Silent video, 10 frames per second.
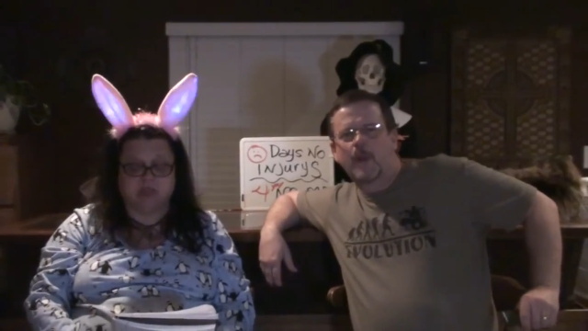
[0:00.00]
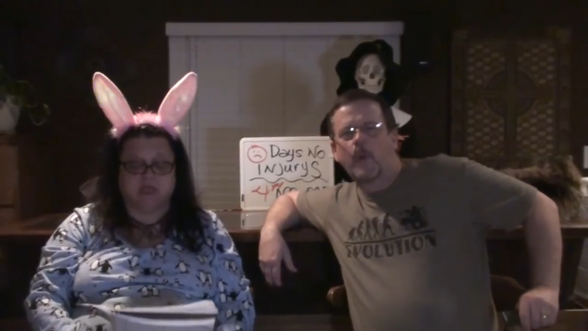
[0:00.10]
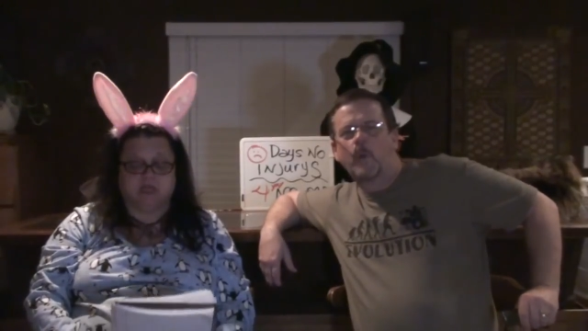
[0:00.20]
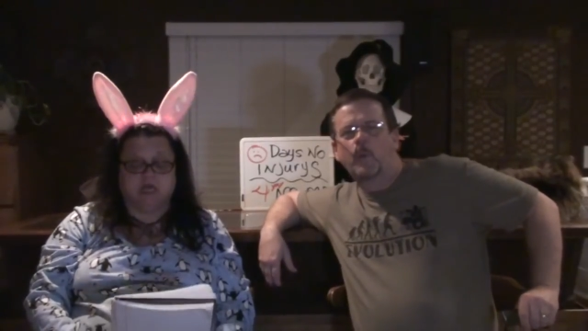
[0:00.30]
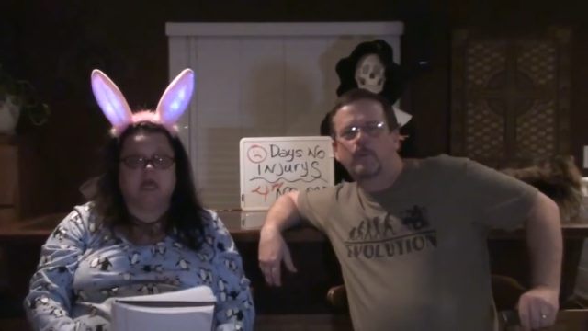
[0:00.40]

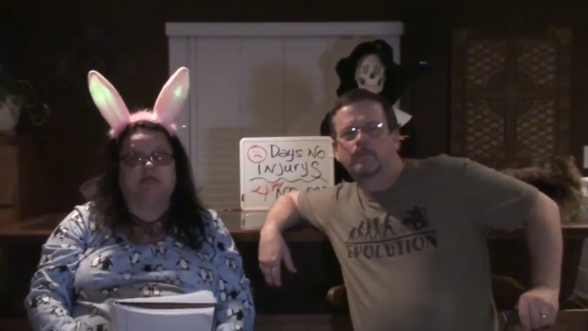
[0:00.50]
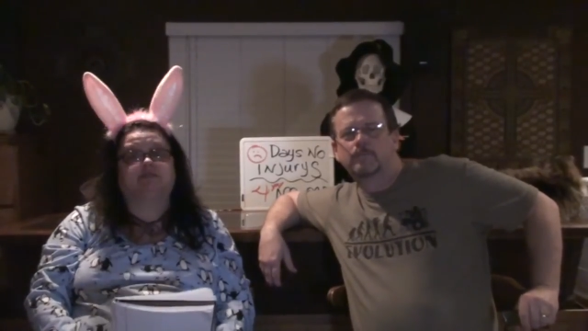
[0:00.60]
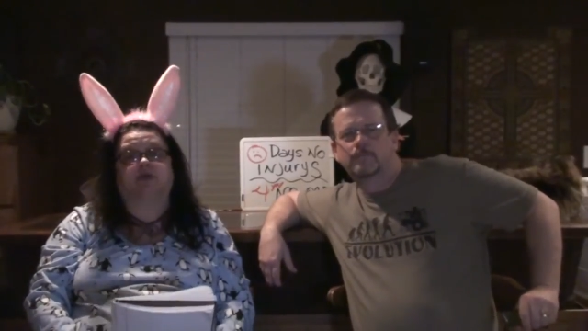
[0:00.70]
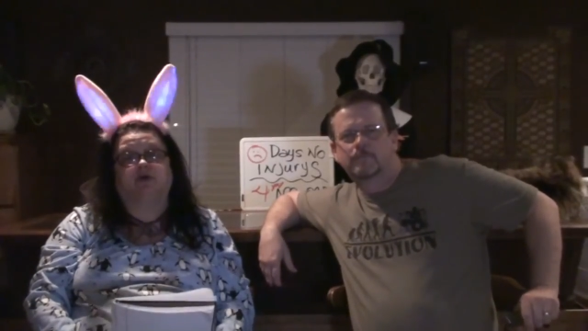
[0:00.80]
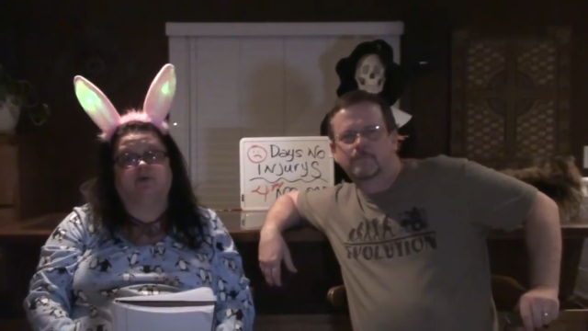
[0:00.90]
Speaker 1: Ooh.
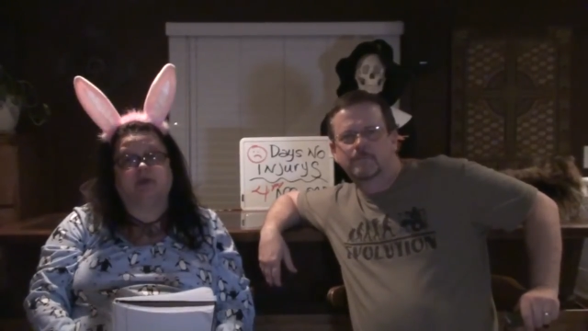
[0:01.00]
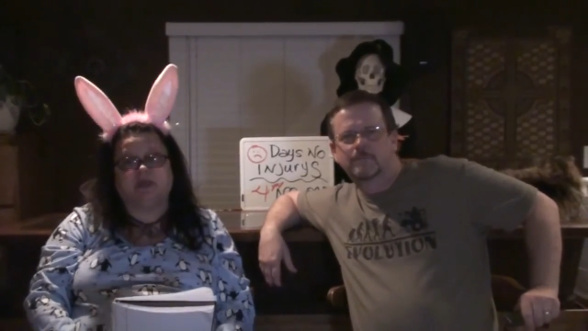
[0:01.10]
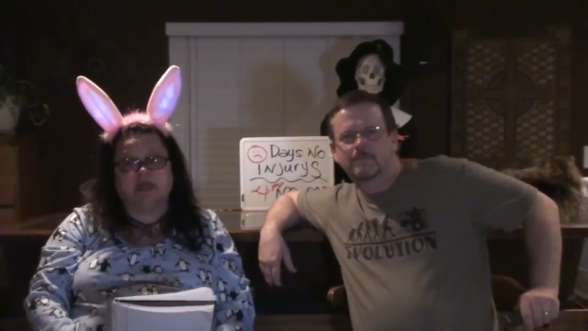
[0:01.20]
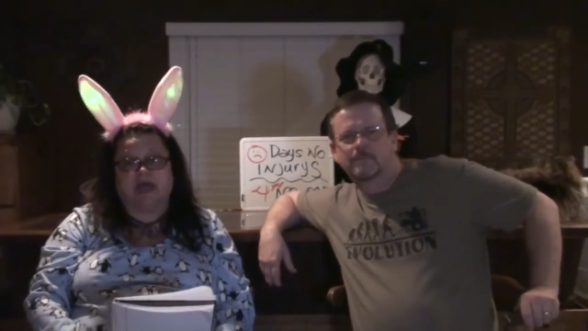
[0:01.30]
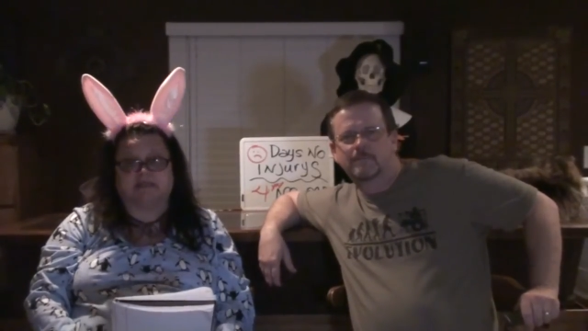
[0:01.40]
So
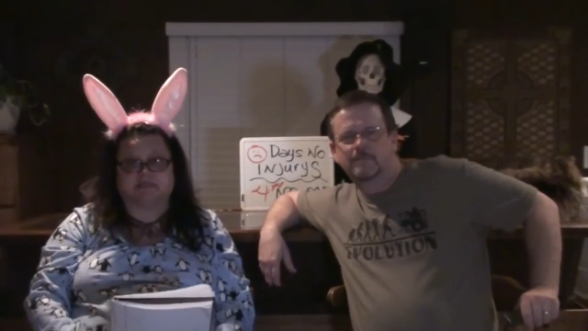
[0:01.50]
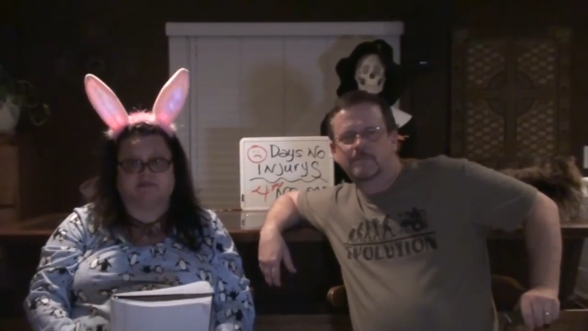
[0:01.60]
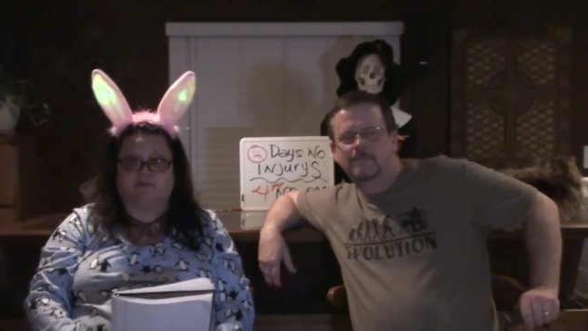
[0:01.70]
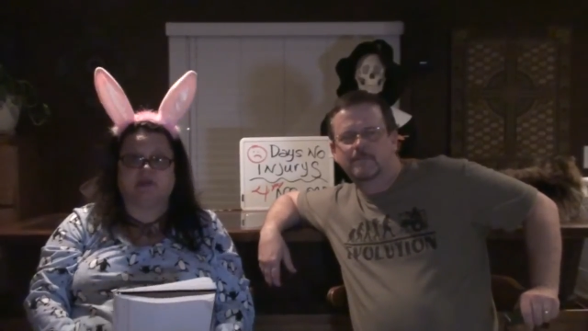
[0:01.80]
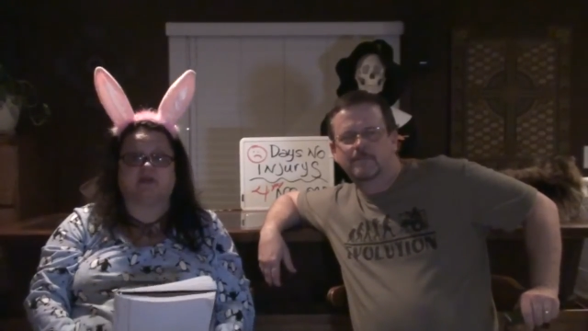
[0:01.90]
he asked
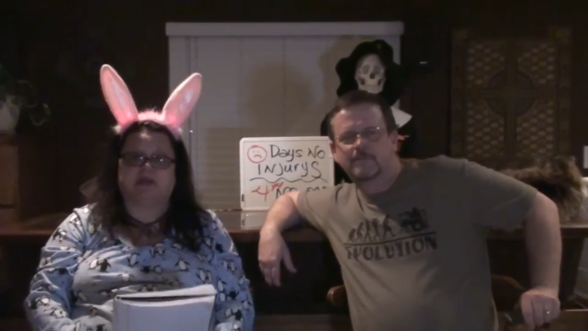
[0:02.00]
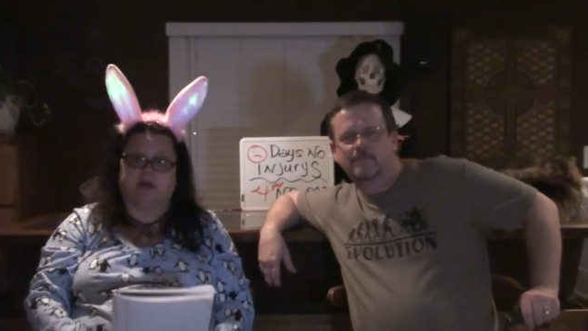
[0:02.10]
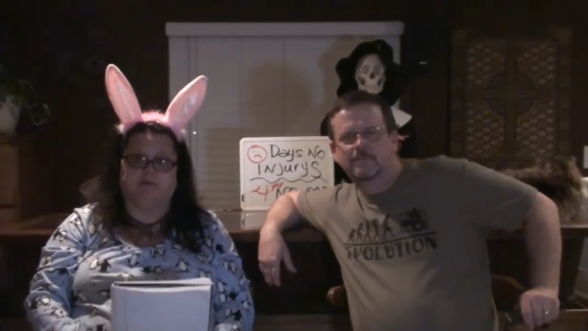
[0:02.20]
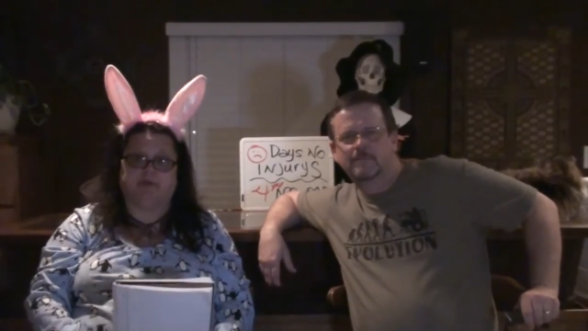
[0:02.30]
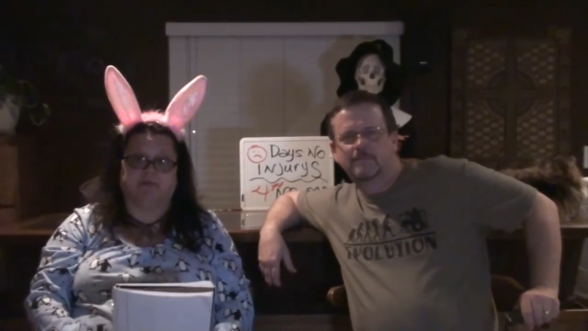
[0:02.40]
if we could
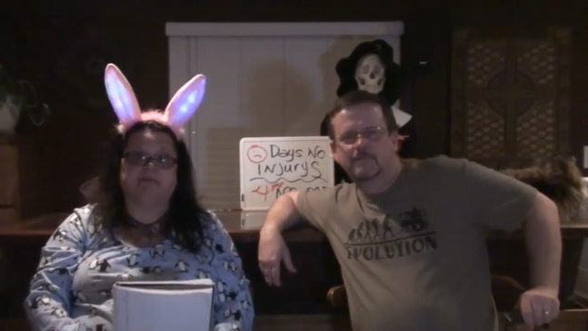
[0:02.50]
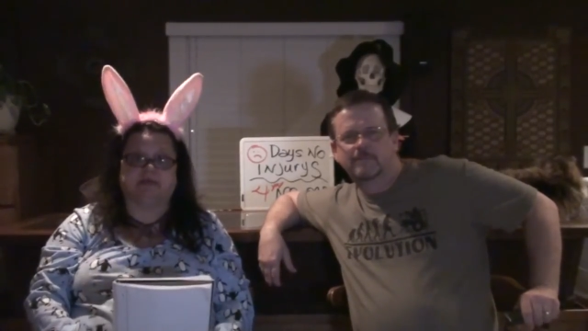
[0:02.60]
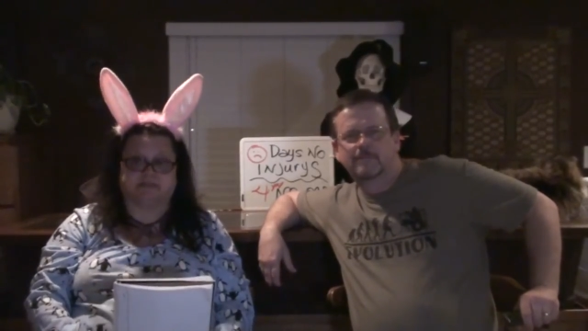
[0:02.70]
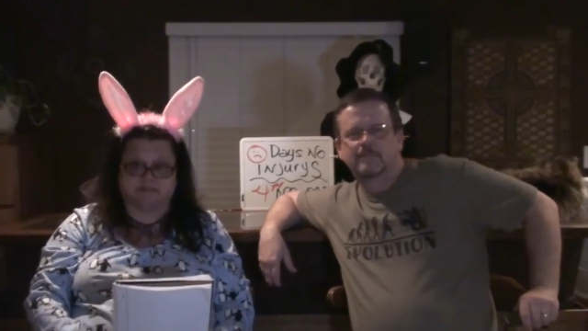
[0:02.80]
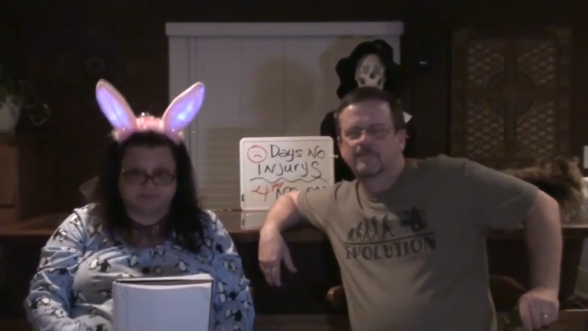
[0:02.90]
help him
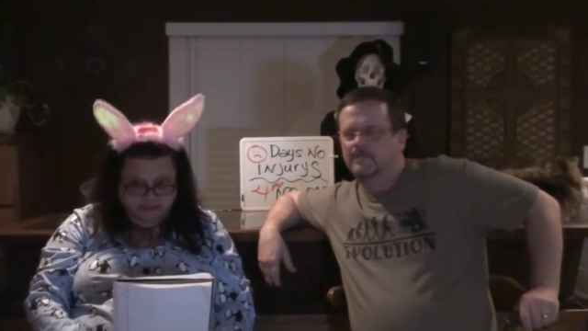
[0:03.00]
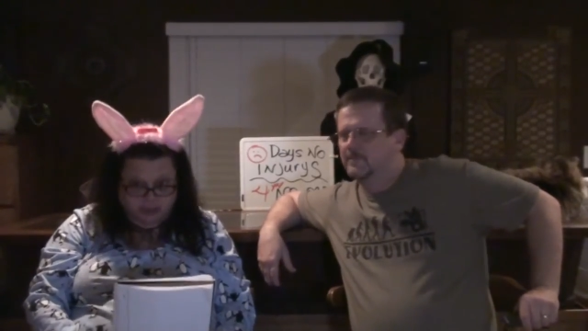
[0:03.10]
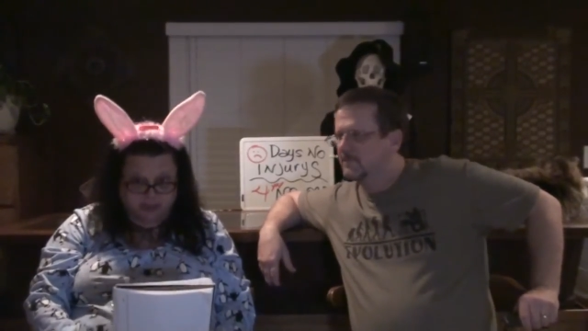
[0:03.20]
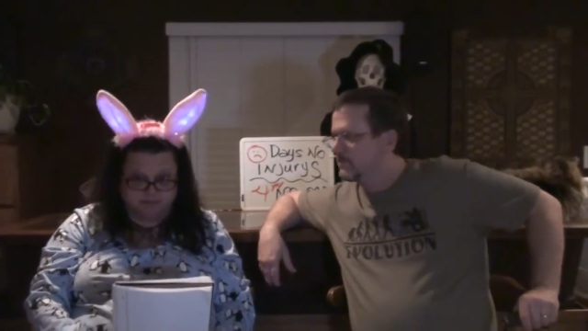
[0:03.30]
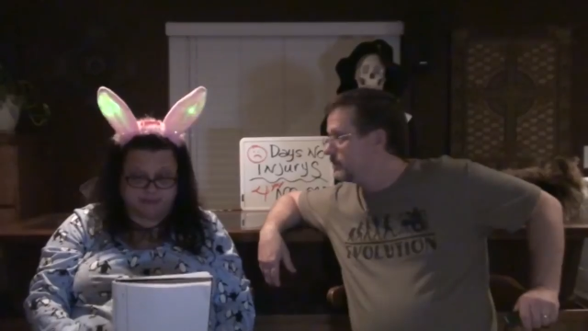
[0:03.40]
get some
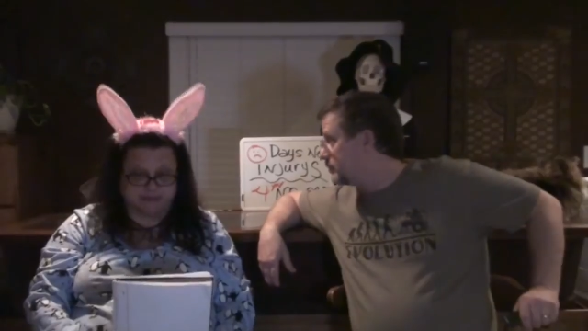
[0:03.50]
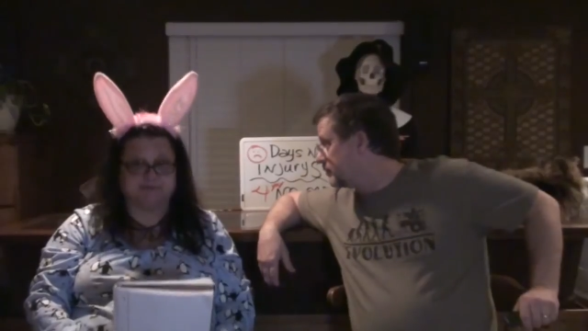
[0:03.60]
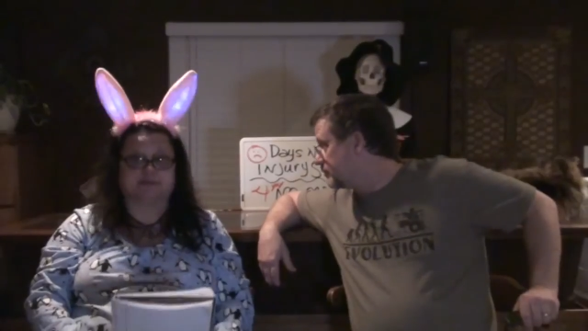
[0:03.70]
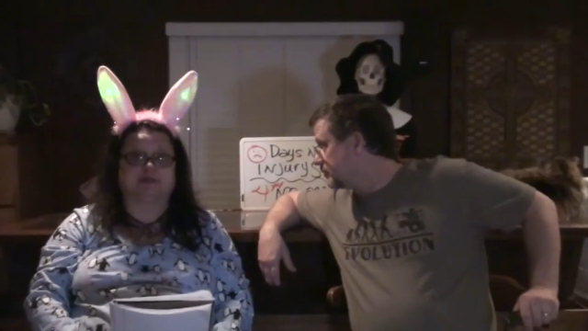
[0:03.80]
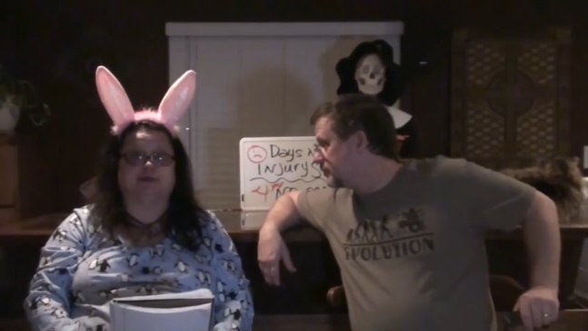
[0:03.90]
subs.
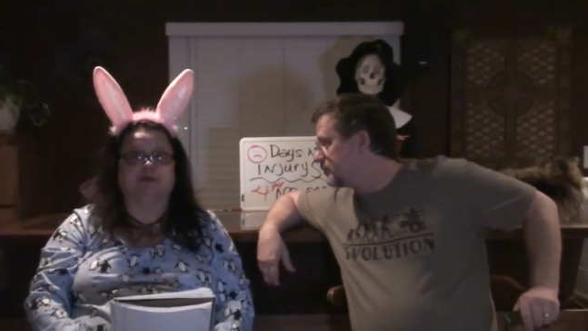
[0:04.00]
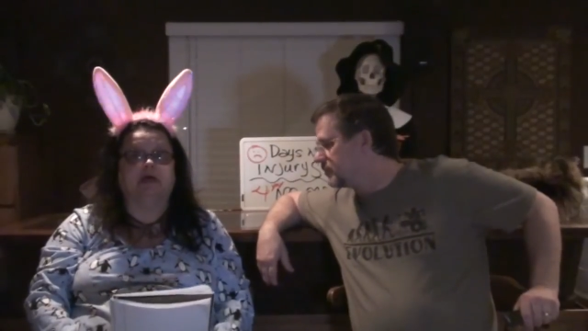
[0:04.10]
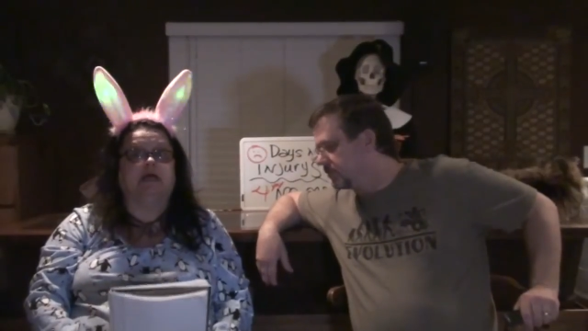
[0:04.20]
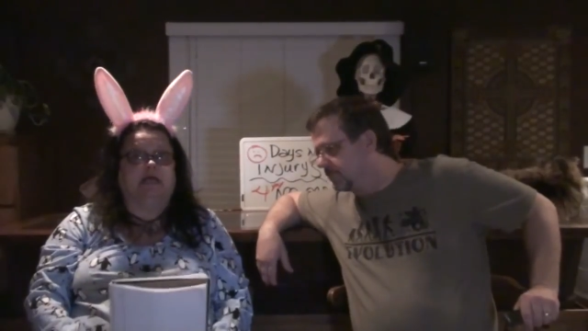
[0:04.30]
So